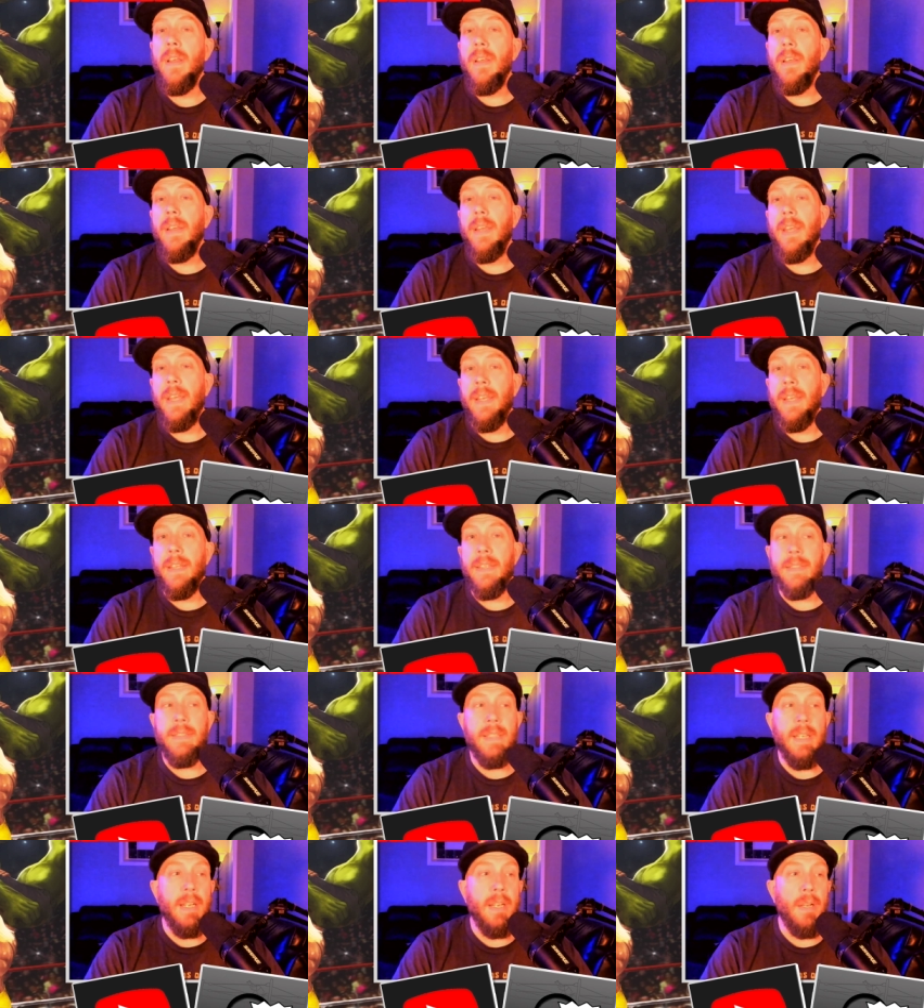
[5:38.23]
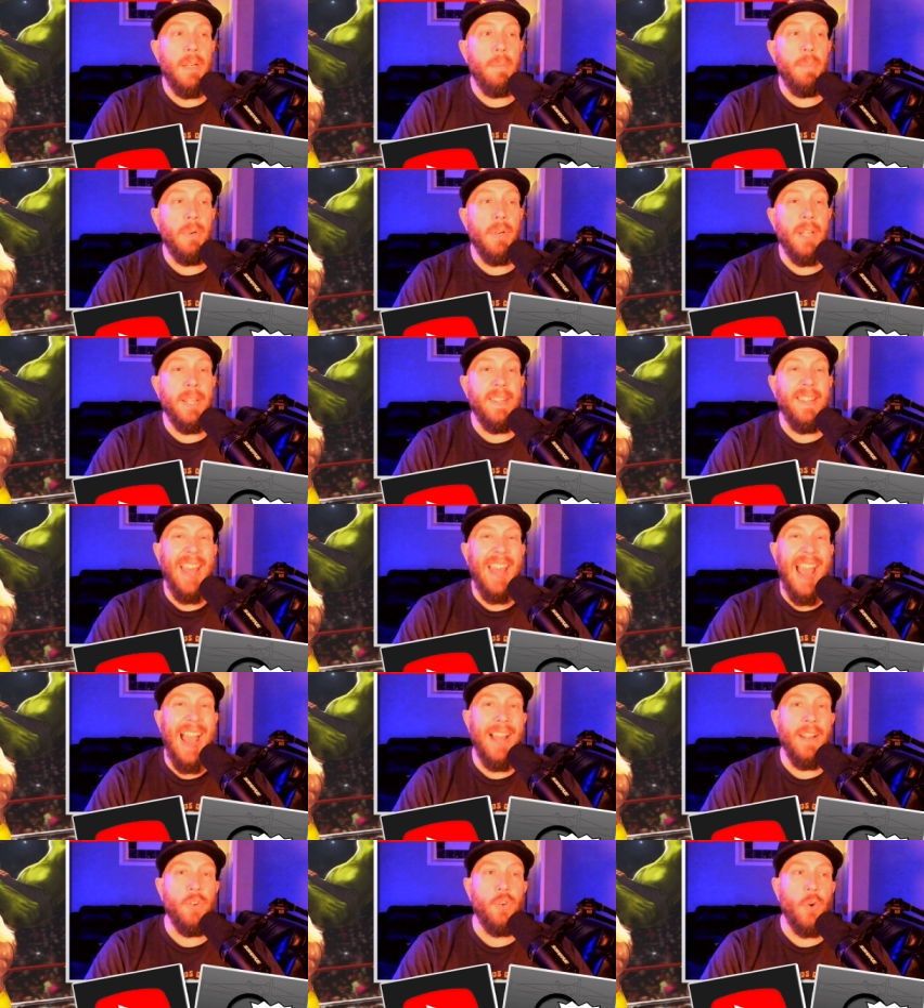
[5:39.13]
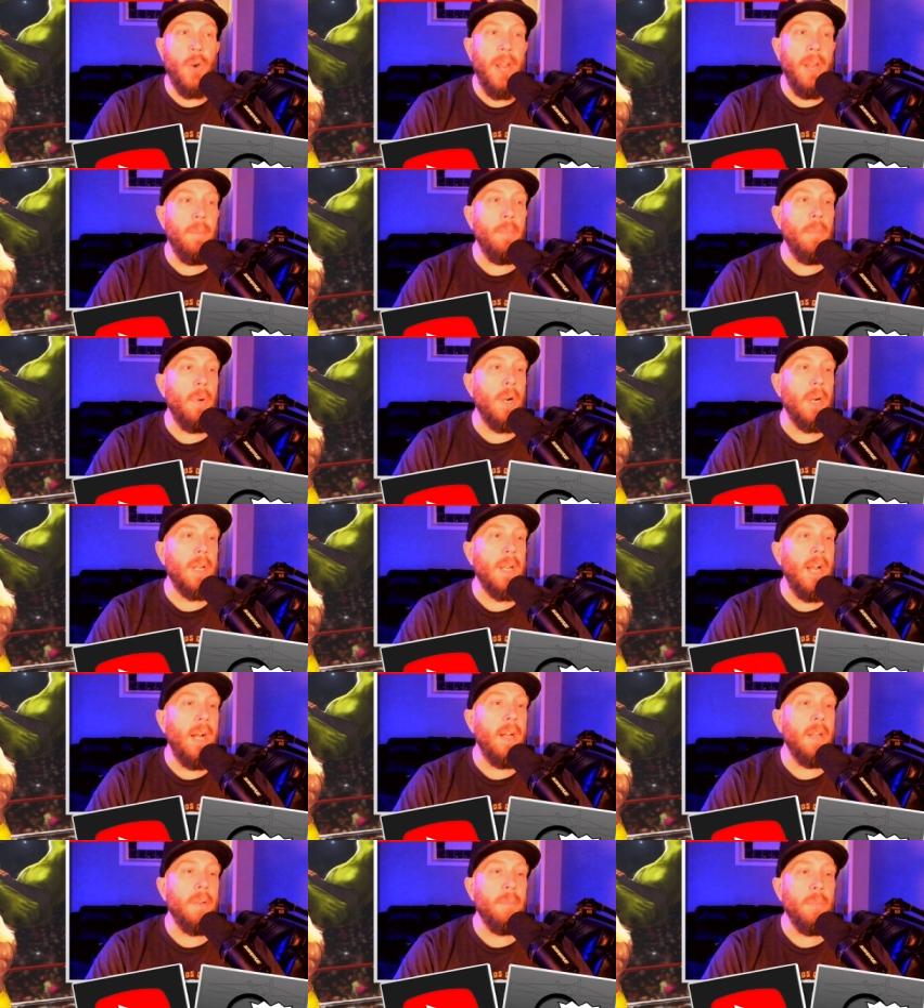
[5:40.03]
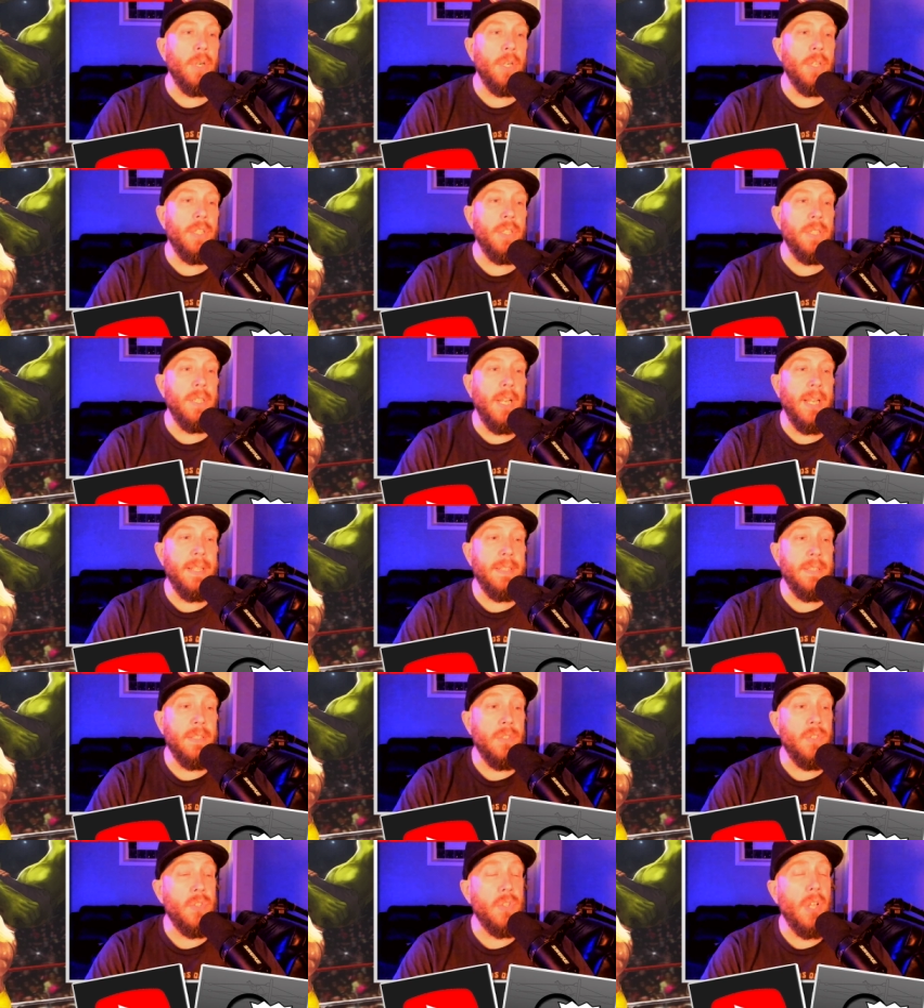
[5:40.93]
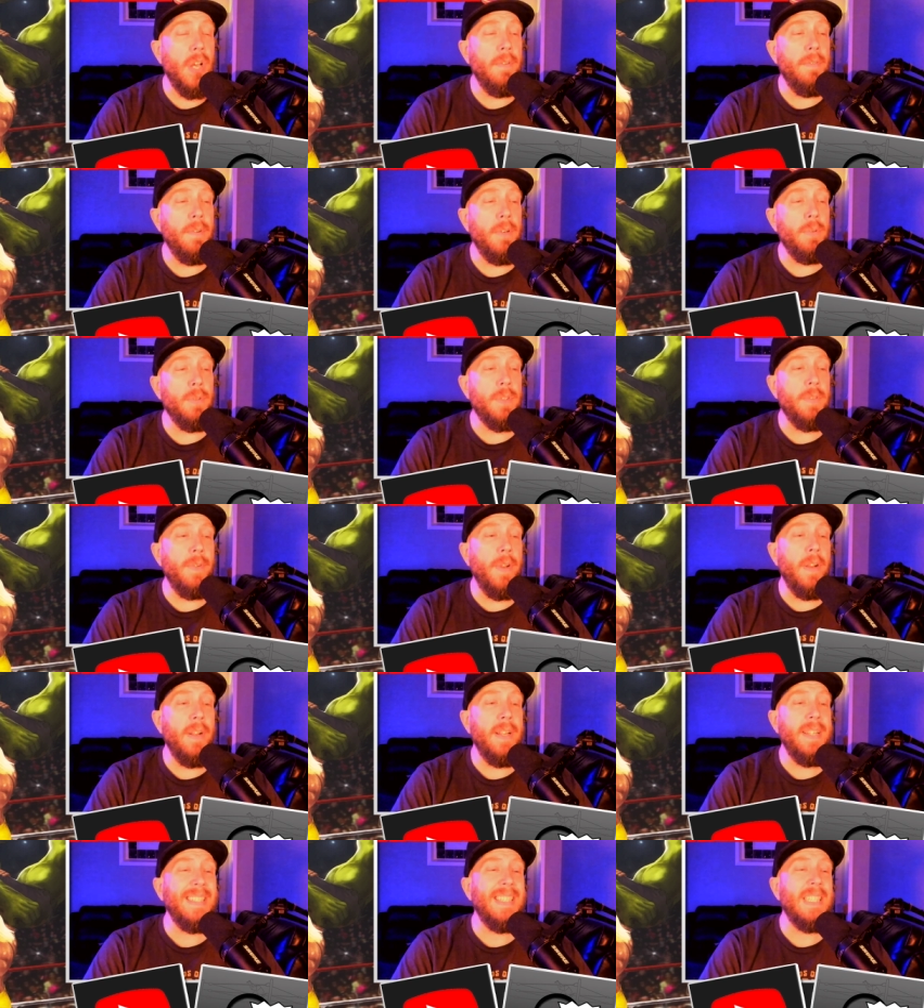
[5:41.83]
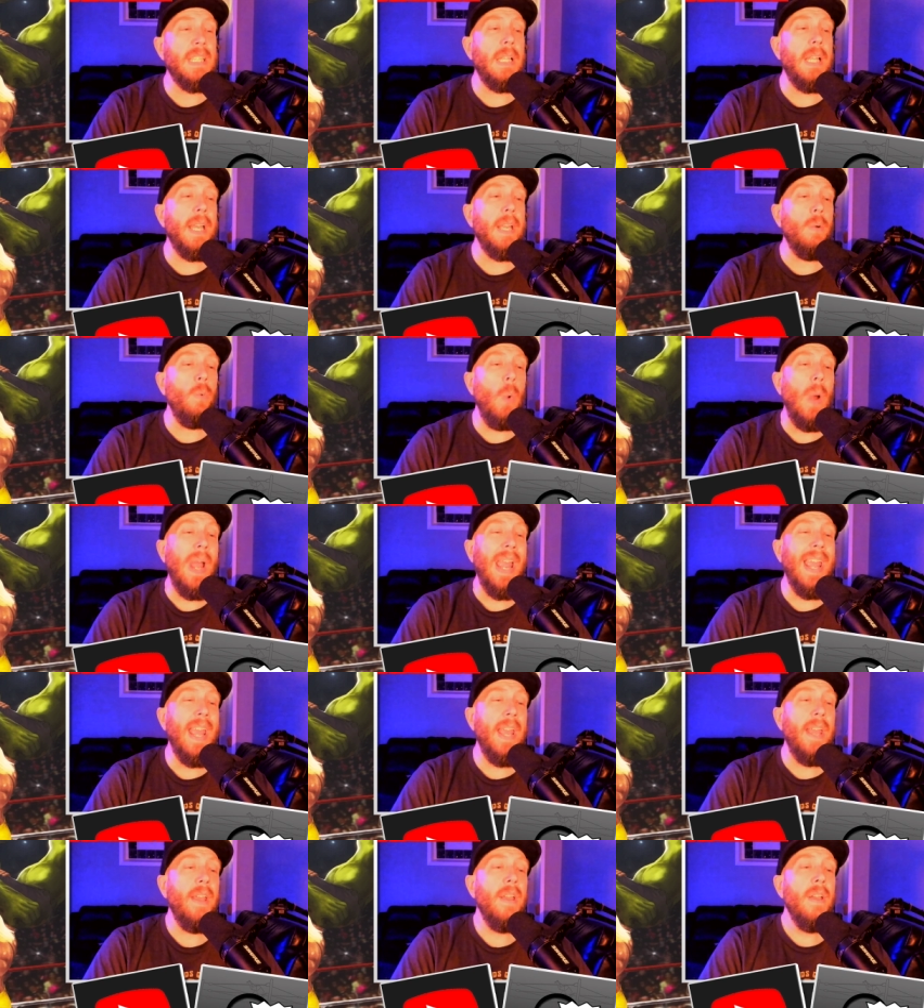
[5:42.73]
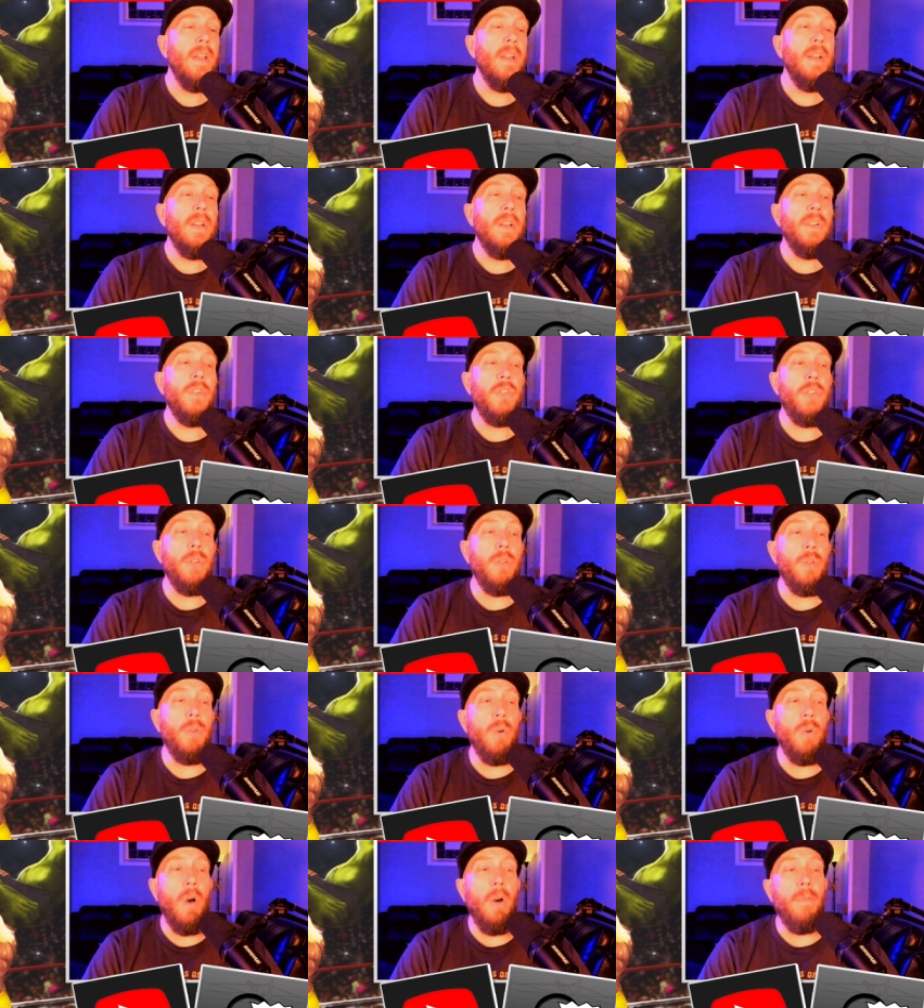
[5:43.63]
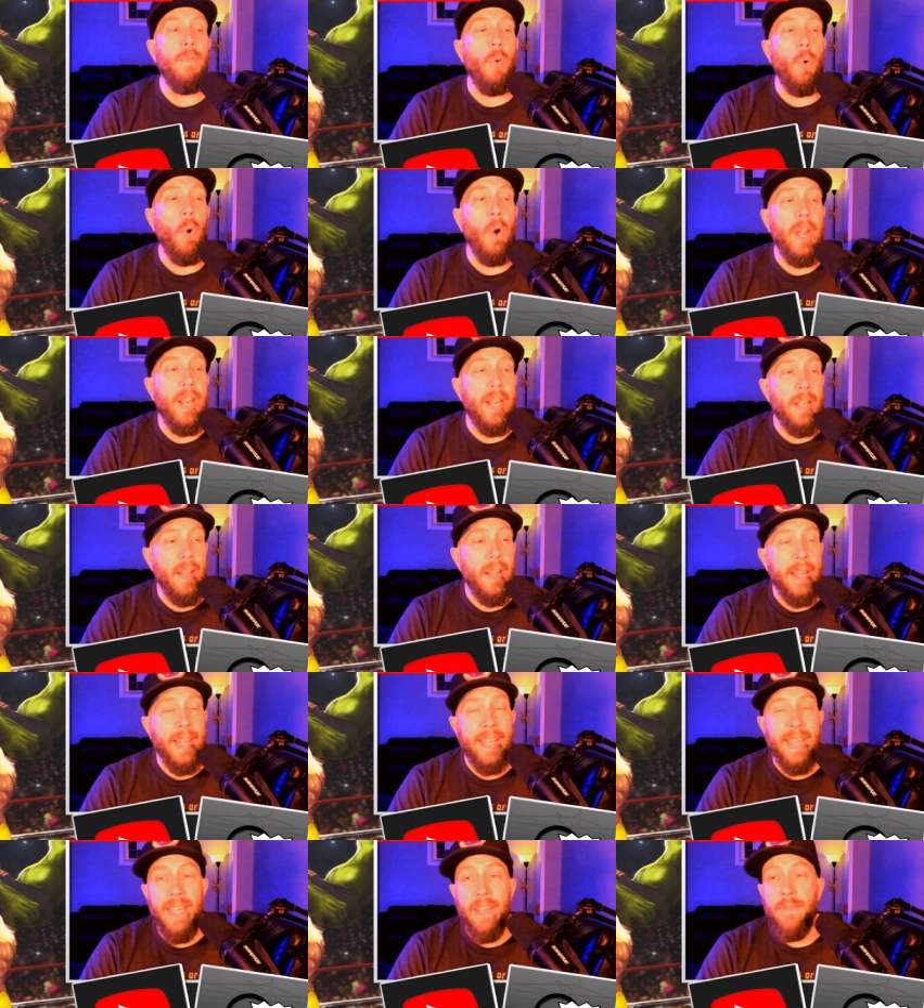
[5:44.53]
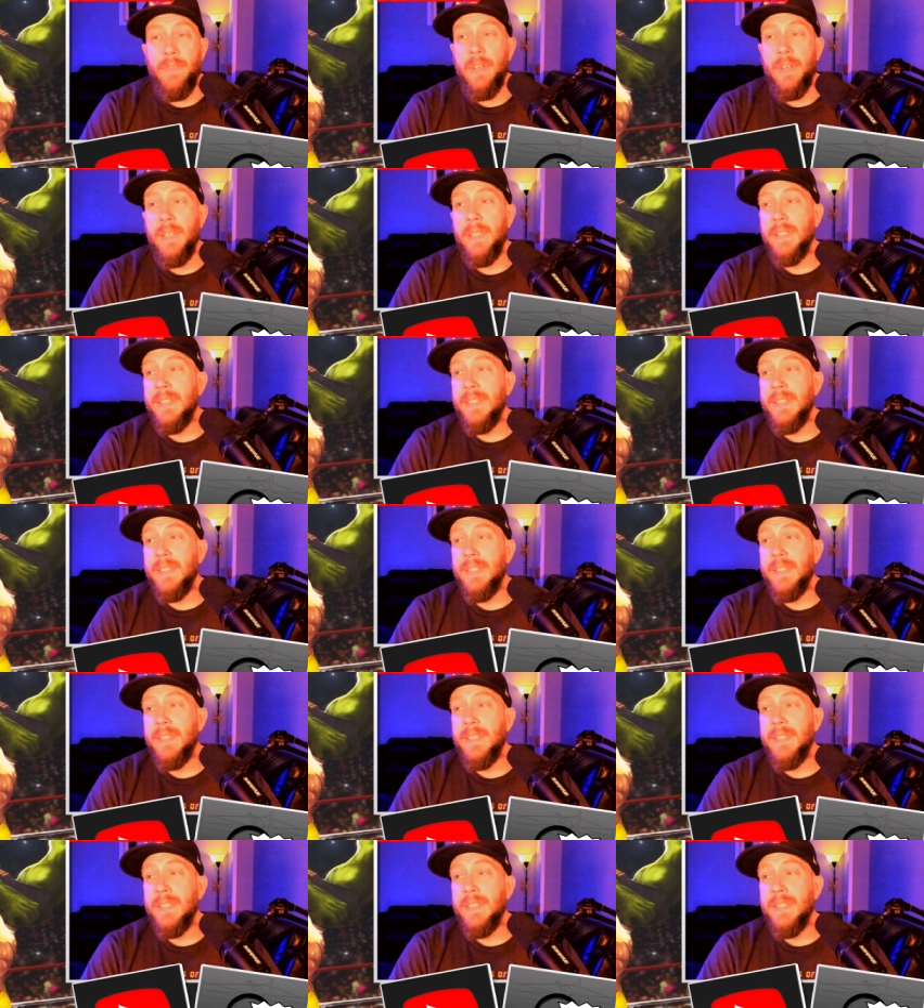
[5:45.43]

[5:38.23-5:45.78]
and uh, putting that trademark on merchandise and stuff. And it was a very slick way to avoid, like, even